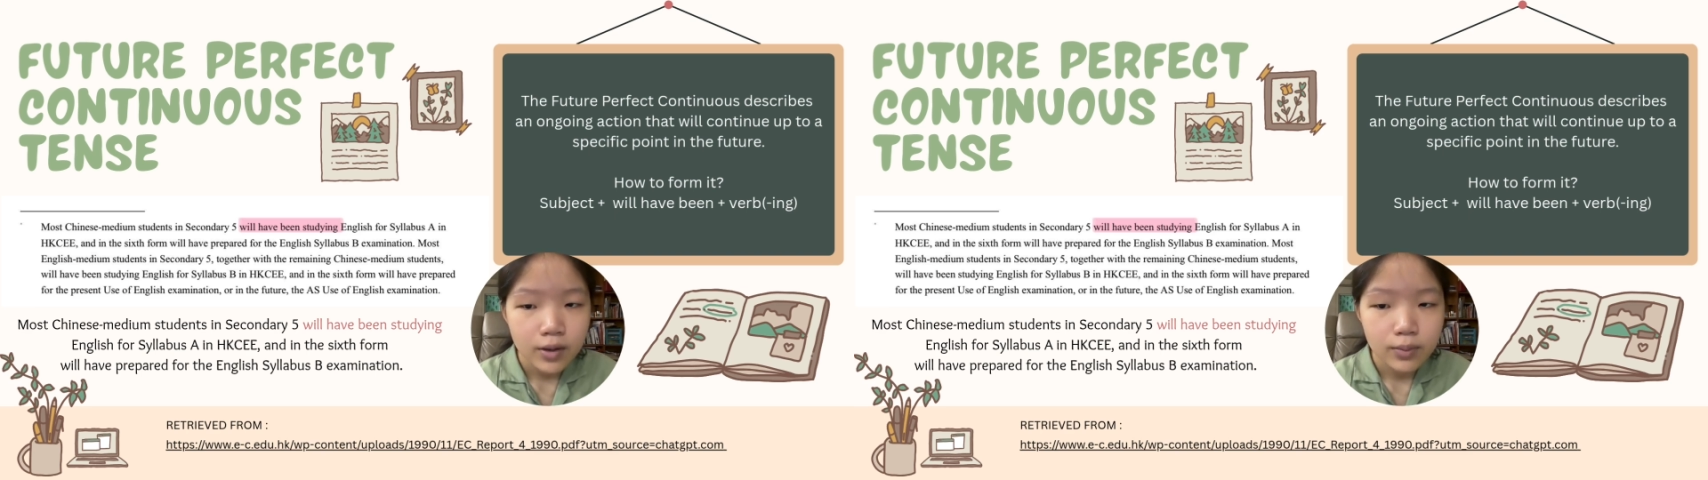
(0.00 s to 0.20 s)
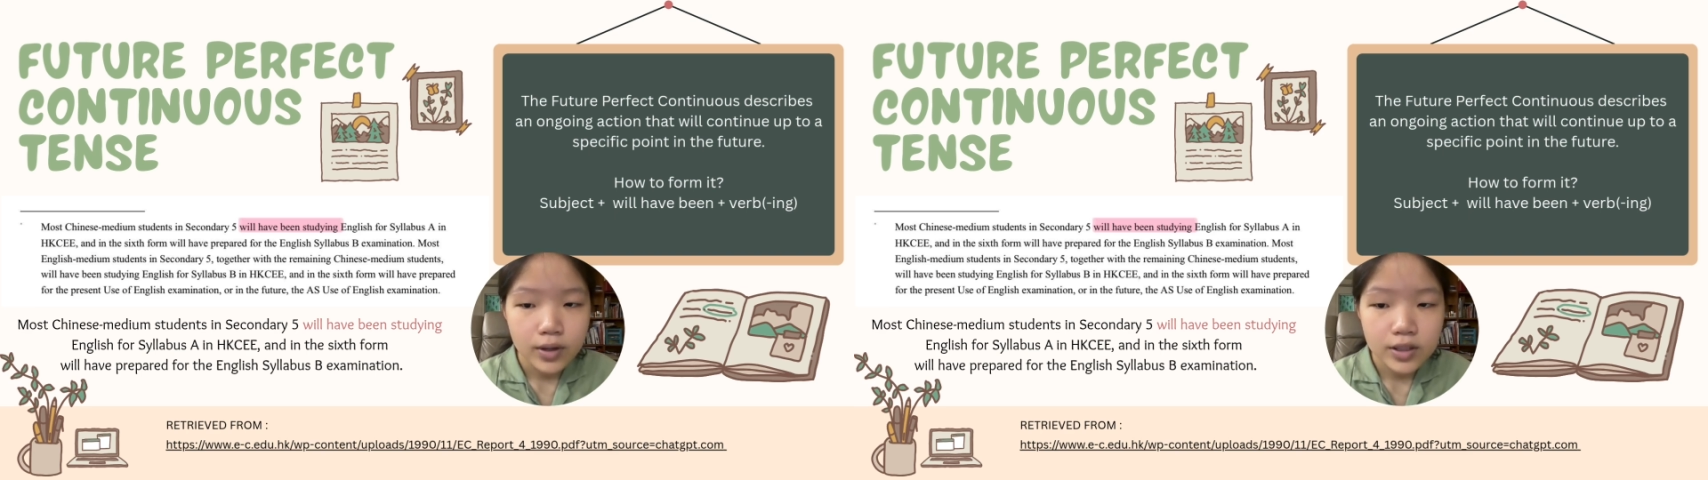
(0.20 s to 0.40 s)

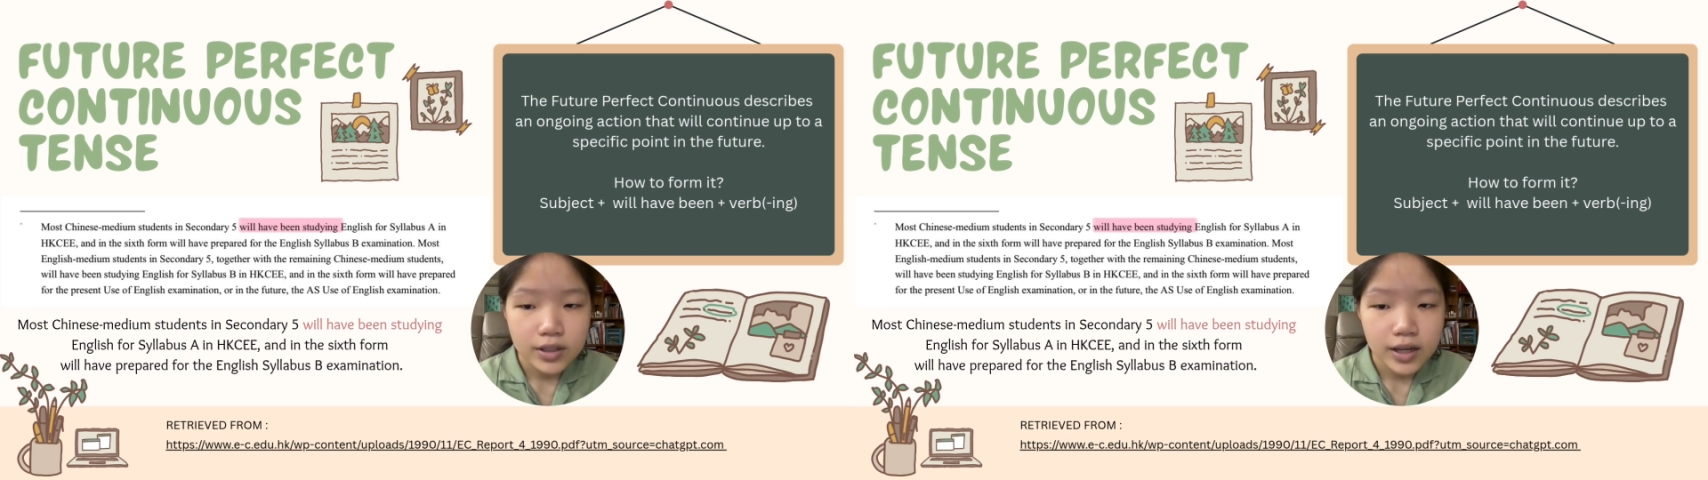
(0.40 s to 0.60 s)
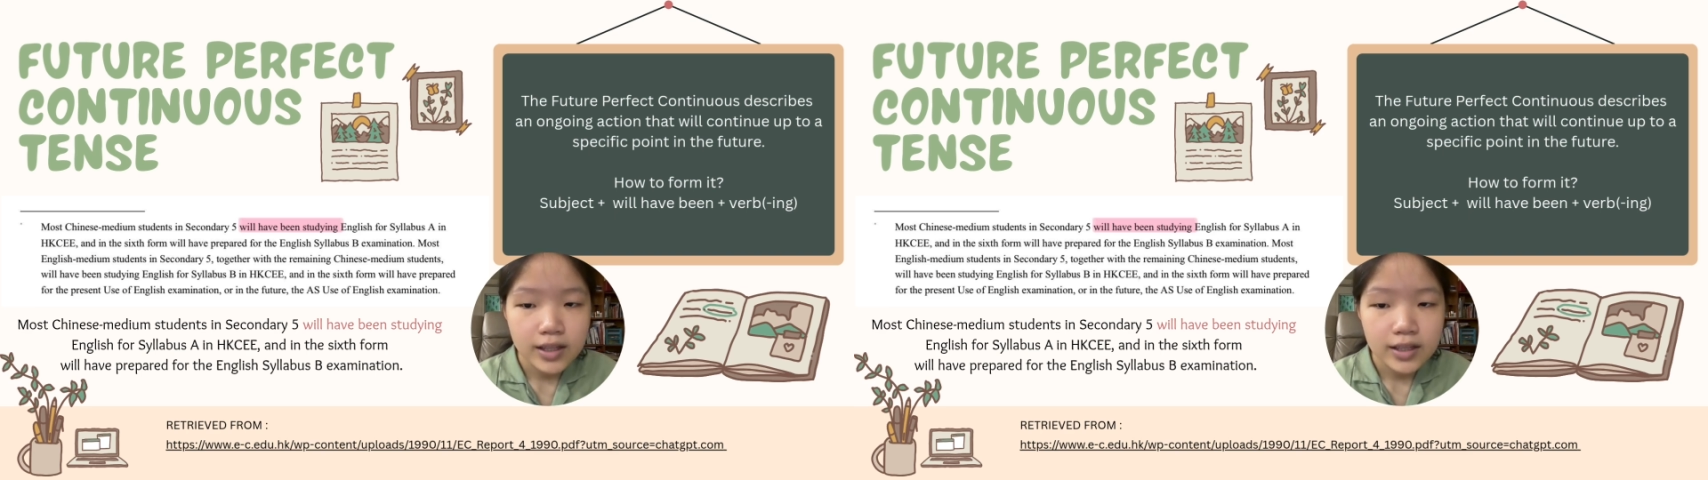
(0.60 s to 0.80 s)
Most
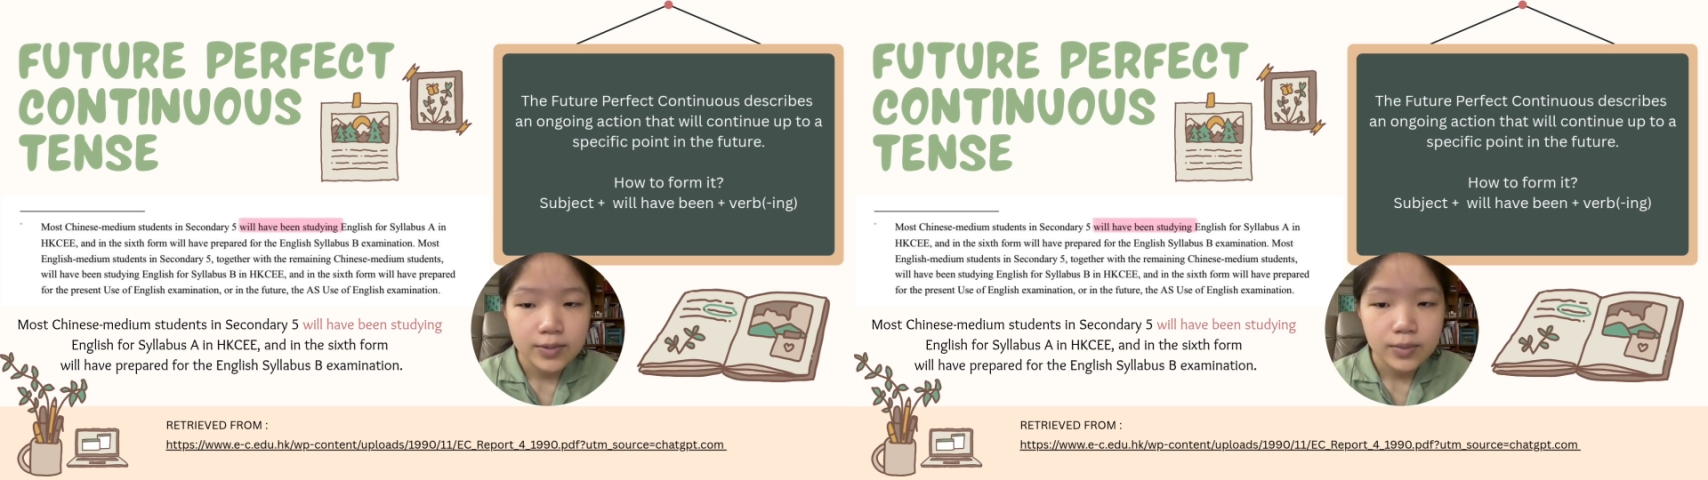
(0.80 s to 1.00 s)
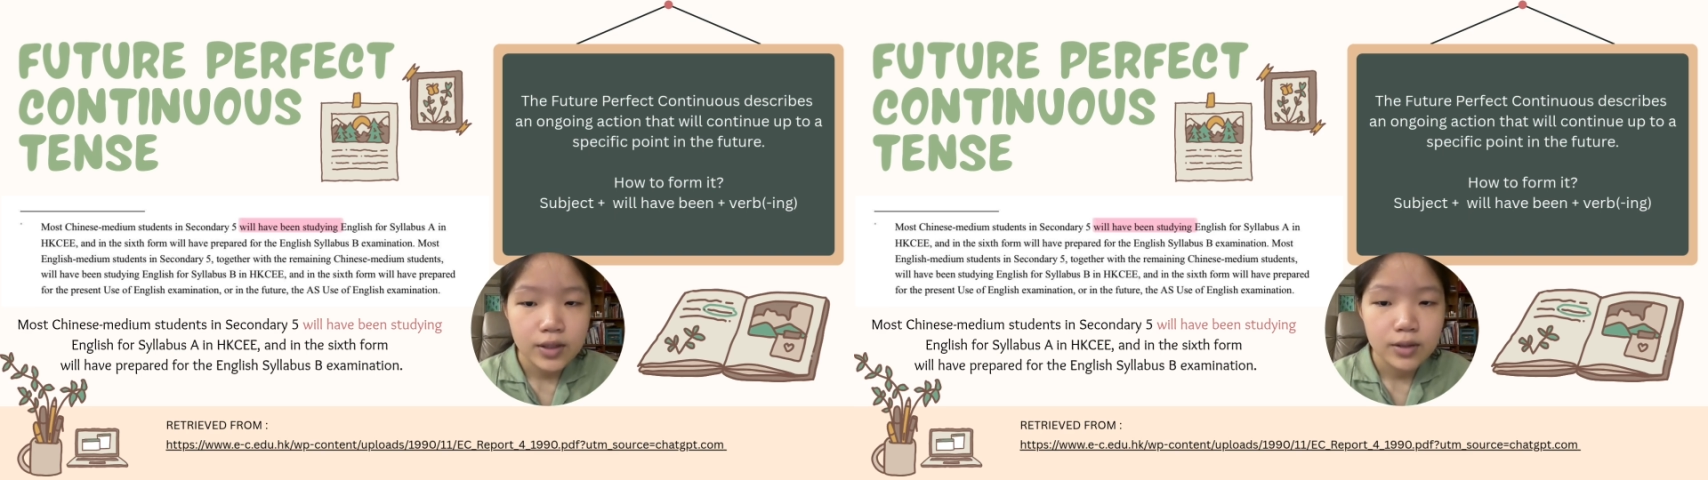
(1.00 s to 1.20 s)
Chinese
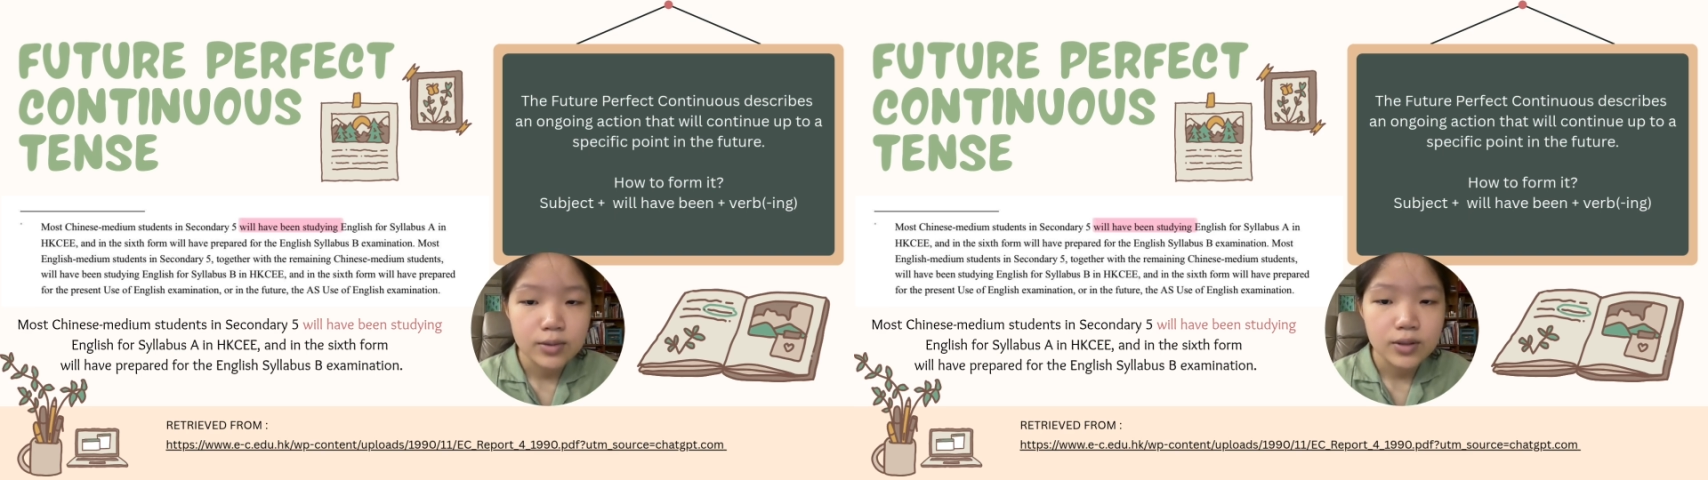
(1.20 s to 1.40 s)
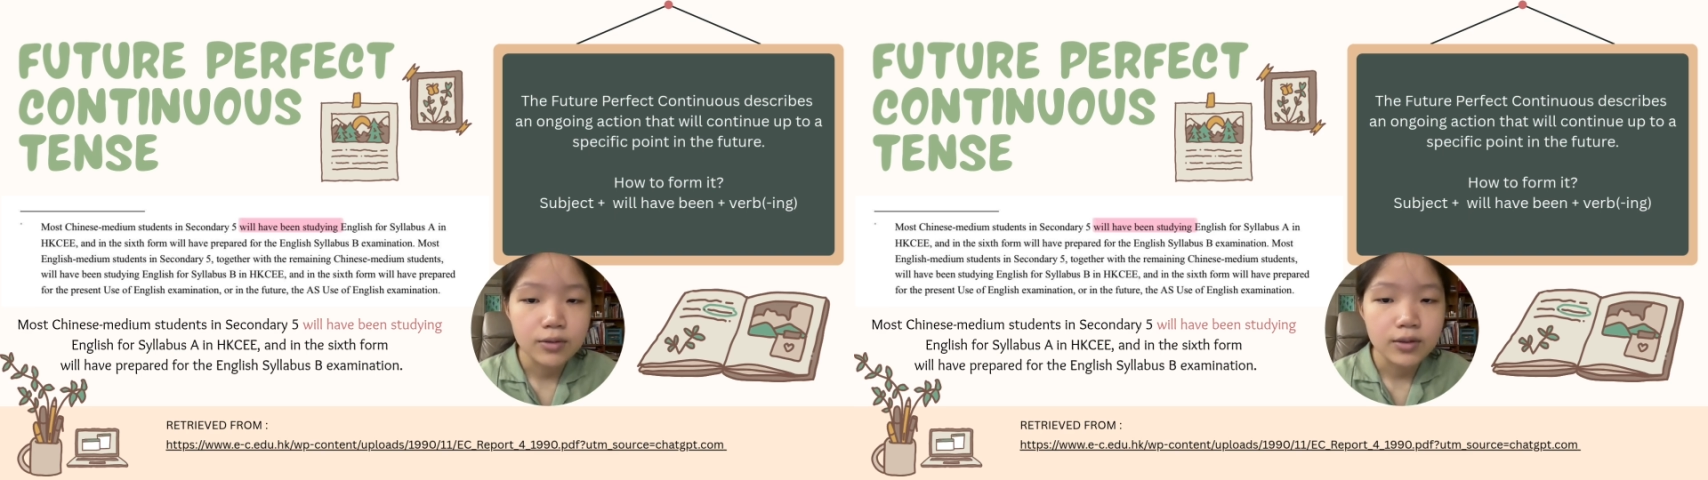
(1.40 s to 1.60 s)
medium
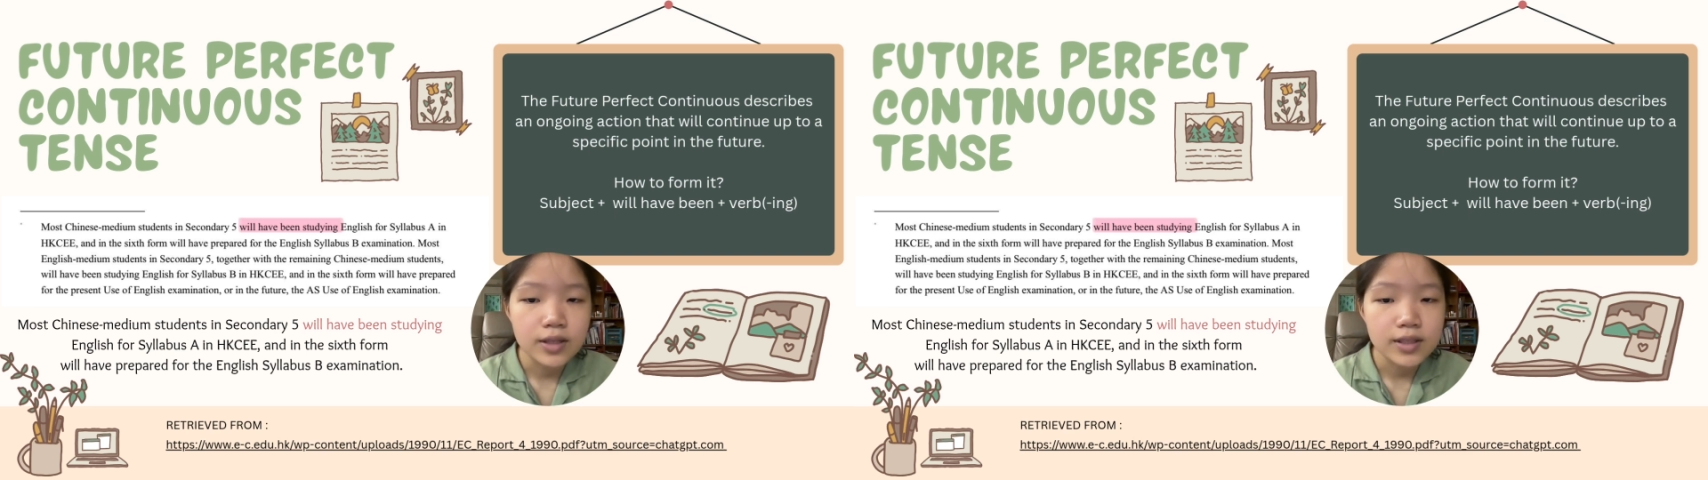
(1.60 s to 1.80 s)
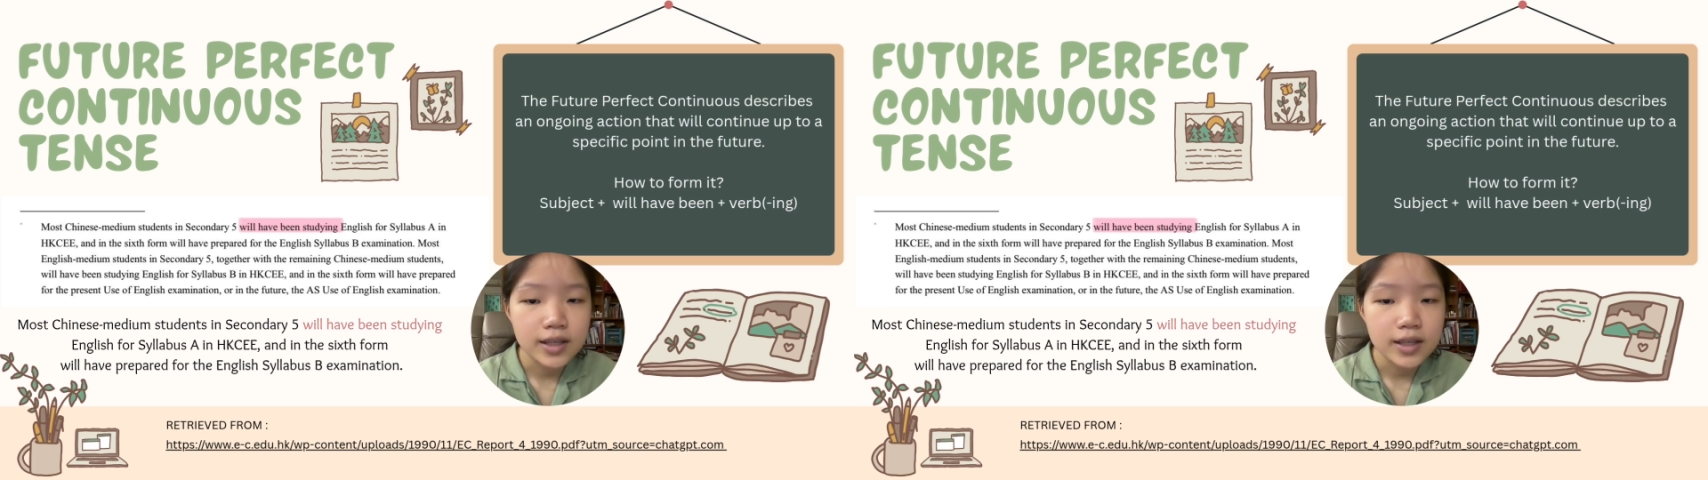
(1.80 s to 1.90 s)
students